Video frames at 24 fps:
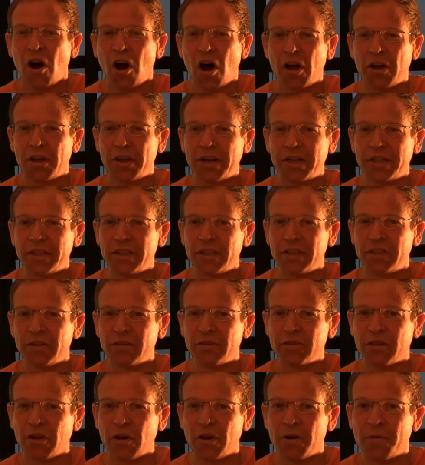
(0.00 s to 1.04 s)
all you need to do
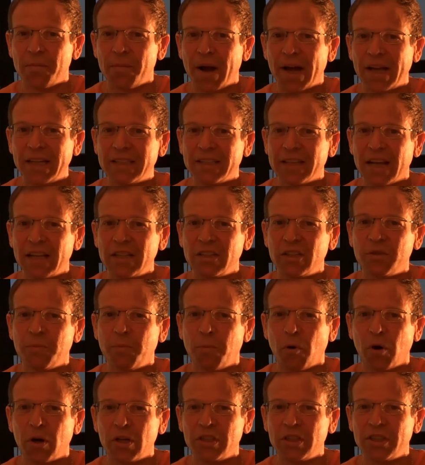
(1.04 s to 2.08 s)
is go to my site,
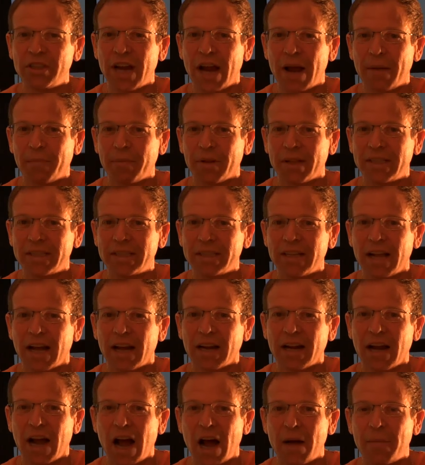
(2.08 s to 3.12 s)

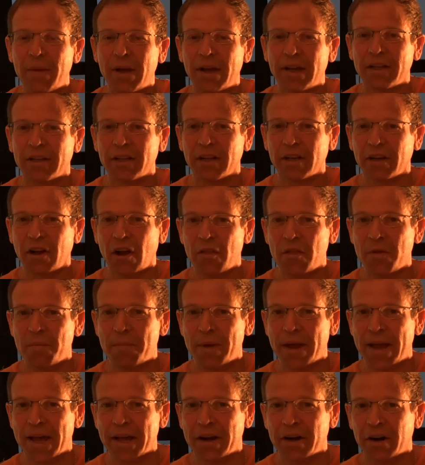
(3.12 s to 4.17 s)
sportschatplace.com, and click on the
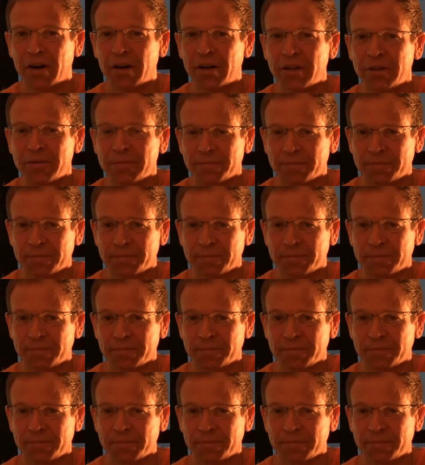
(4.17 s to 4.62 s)
banner.